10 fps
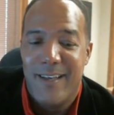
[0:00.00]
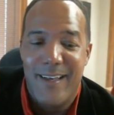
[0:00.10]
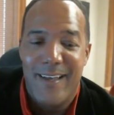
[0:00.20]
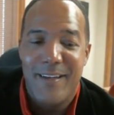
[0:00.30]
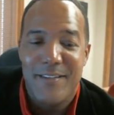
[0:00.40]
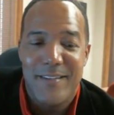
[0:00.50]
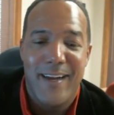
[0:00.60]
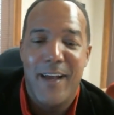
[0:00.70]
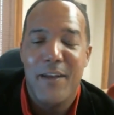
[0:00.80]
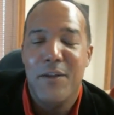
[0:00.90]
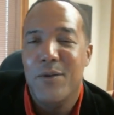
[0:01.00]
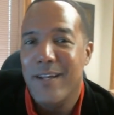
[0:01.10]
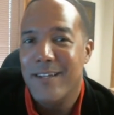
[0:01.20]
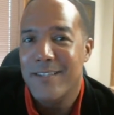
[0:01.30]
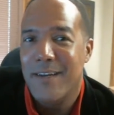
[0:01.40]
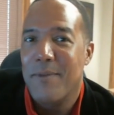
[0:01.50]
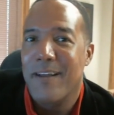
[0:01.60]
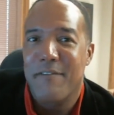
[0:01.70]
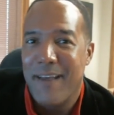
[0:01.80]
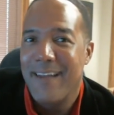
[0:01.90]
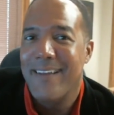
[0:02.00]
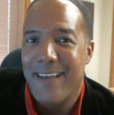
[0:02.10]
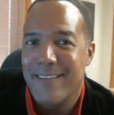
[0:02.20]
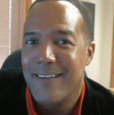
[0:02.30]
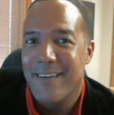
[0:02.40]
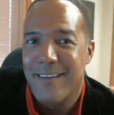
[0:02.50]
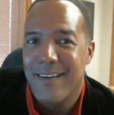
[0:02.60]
And he's like, How you doing today, son? I'm like, fantastic.